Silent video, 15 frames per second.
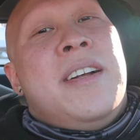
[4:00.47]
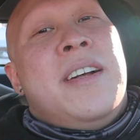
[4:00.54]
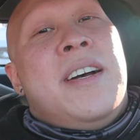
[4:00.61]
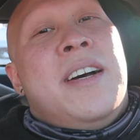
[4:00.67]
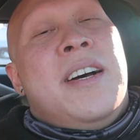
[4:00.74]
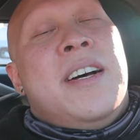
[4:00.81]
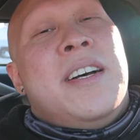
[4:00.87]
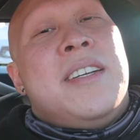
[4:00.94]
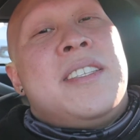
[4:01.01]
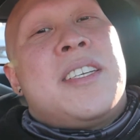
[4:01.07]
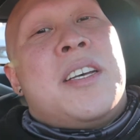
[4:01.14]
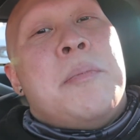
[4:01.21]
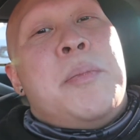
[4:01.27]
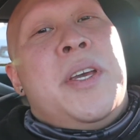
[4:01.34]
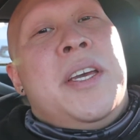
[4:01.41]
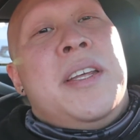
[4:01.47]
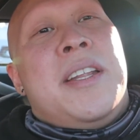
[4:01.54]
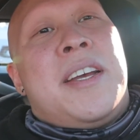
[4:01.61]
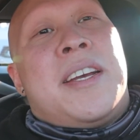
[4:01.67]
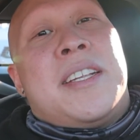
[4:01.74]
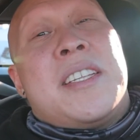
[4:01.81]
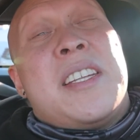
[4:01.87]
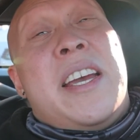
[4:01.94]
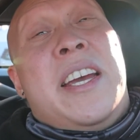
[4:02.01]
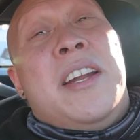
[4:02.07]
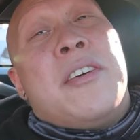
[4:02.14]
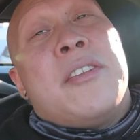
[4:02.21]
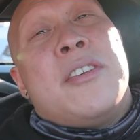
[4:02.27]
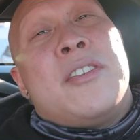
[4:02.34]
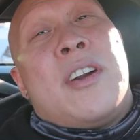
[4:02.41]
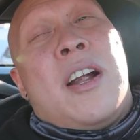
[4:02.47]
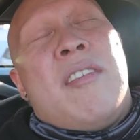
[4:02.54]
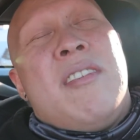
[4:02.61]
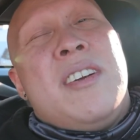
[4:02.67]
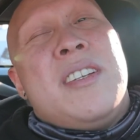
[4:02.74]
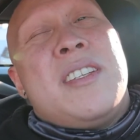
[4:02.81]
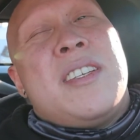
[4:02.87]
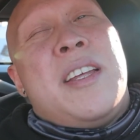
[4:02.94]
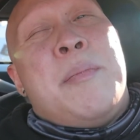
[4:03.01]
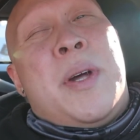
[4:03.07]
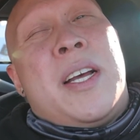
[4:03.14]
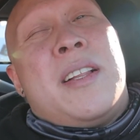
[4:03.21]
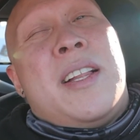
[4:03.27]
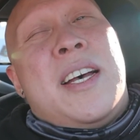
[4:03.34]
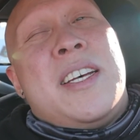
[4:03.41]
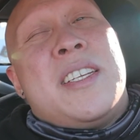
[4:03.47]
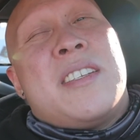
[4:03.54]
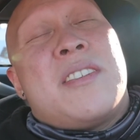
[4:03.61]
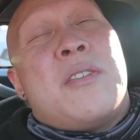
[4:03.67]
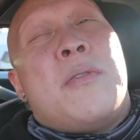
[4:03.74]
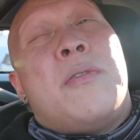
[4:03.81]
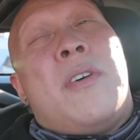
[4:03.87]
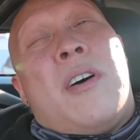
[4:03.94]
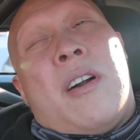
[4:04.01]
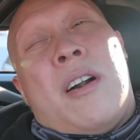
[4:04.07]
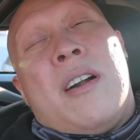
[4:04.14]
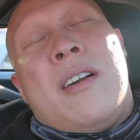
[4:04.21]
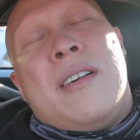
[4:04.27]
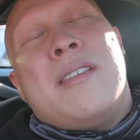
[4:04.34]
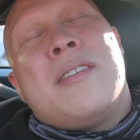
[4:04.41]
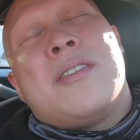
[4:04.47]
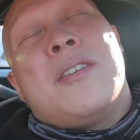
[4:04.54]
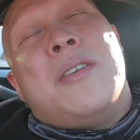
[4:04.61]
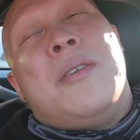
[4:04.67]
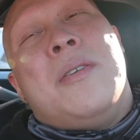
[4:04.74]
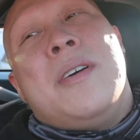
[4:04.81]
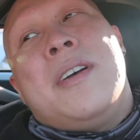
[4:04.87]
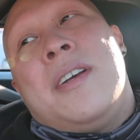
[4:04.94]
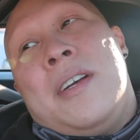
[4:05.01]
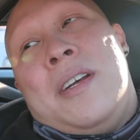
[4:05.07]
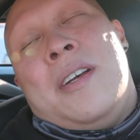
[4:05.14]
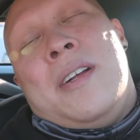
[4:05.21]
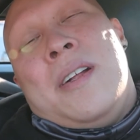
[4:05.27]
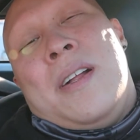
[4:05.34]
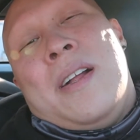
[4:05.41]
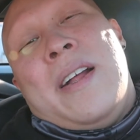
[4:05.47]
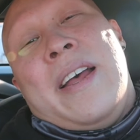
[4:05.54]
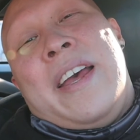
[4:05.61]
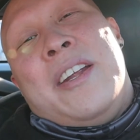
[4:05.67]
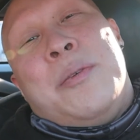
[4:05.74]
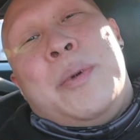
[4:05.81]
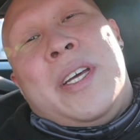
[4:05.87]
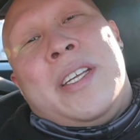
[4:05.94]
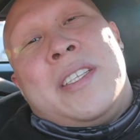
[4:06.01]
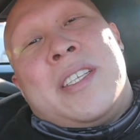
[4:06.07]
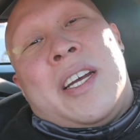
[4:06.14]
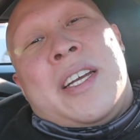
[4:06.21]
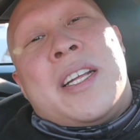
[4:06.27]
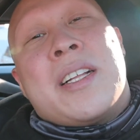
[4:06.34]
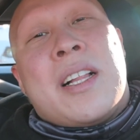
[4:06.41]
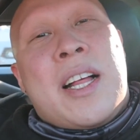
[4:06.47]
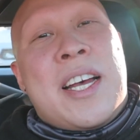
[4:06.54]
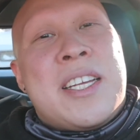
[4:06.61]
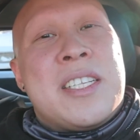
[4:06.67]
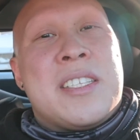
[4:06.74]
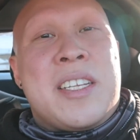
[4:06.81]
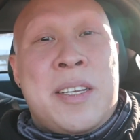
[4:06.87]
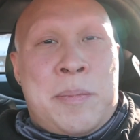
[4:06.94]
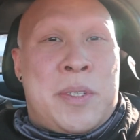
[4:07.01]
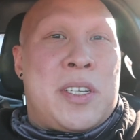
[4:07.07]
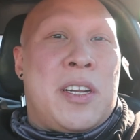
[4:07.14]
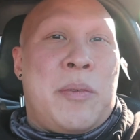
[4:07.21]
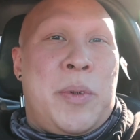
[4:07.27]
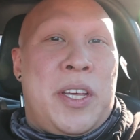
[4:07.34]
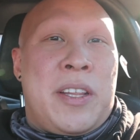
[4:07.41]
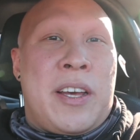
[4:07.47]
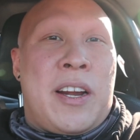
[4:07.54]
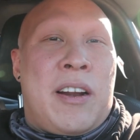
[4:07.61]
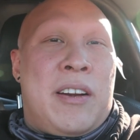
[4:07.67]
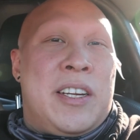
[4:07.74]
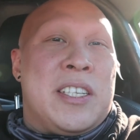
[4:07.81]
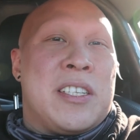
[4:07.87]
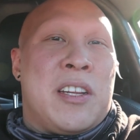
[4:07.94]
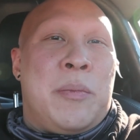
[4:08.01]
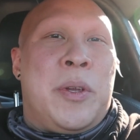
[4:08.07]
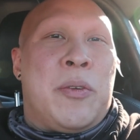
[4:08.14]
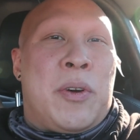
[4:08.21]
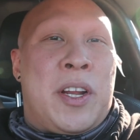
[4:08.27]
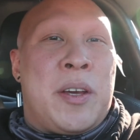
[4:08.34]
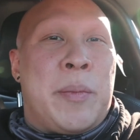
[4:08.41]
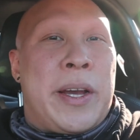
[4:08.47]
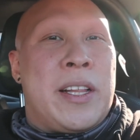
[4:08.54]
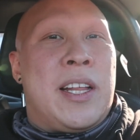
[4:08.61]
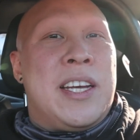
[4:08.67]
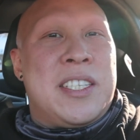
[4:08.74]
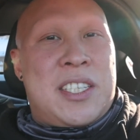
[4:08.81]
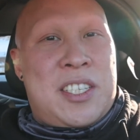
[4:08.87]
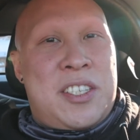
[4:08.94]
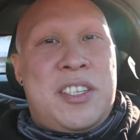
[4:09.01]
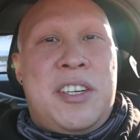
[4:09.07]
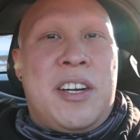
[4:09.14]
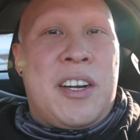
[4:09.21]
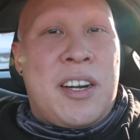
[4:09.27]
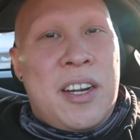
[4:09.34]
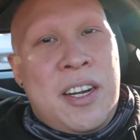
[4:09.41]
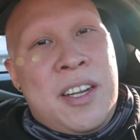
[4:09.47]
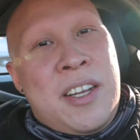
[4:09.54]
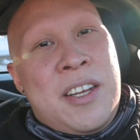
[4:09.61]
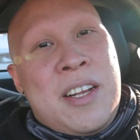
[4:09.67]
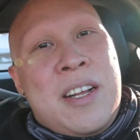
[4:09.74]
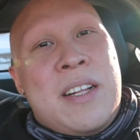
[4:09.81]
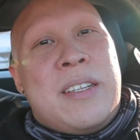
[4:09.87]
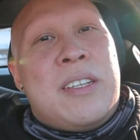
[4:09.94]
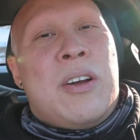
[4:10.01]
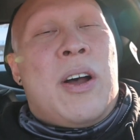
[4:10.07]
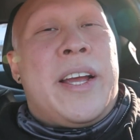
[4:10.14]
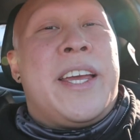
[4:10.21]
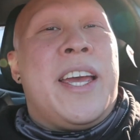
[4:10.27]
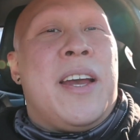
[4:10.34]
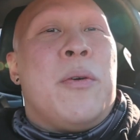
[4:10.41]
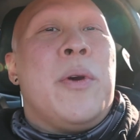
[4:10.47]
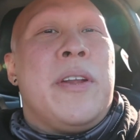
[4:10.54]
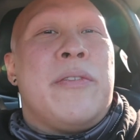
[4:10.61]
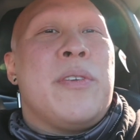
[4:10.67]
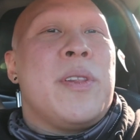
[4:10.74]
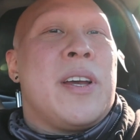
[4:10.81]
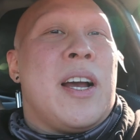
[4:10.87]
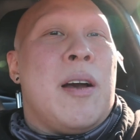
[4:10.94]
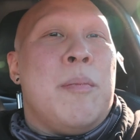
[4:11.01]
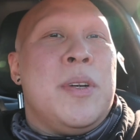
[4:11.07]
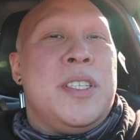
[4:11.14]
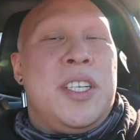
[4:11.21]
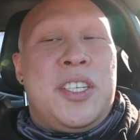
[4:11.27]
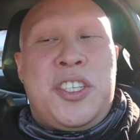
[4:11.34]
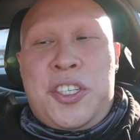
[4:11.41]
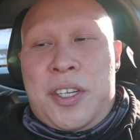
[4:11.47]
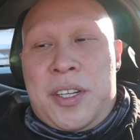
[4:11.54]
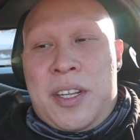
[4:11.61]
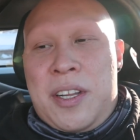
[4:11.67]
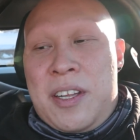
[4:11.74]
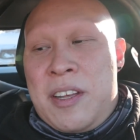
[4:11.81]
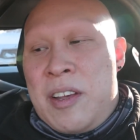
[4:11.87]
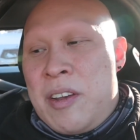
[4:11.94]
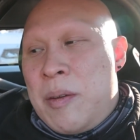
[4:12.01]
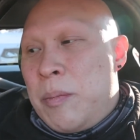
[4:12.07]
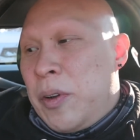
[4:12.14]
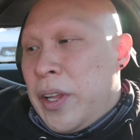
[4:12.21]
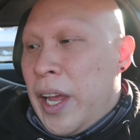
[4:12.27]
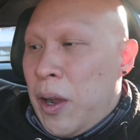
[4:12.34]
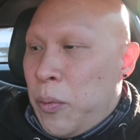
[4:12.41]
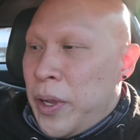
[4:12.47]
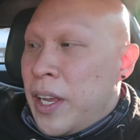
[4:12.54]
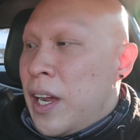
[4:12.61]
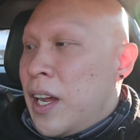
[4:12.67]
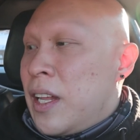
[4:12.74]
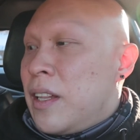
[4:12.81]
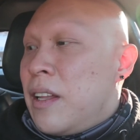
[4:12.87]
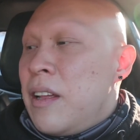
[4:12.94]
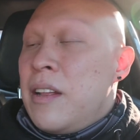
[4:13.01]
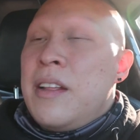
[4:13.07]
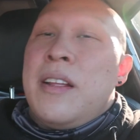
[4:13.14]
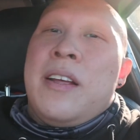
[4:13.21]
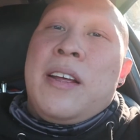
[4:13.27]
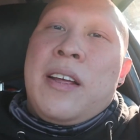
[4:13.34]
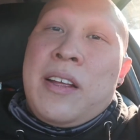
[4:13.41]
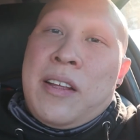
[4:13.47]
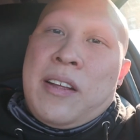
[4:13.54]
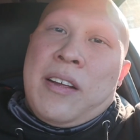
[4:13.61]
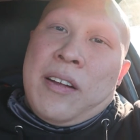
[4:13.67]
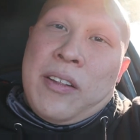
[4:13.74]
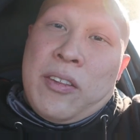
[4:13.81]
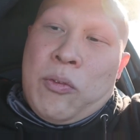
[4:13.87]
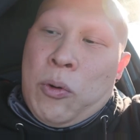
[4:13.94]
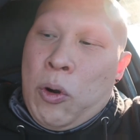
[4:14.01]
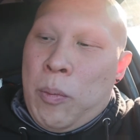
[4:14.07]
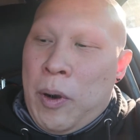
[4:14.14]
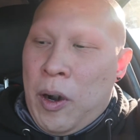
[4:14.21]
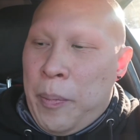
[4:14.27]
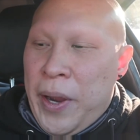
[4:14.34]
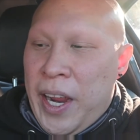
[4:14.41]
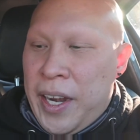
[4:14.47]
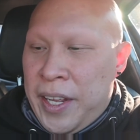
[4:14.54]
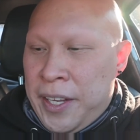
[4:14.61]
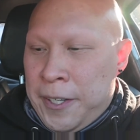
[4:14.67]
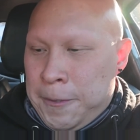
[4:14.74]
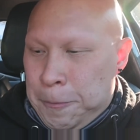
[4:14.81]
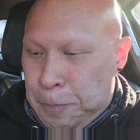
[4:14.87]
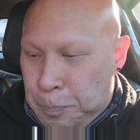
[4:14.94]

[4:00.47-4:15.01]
to compete against 8 other drivers in my class so far. So it'll be tight class. Tim's going to be there. He's going to be running in my class this year. So I can't wait for the competition. But yeah, we got the roll bar padding.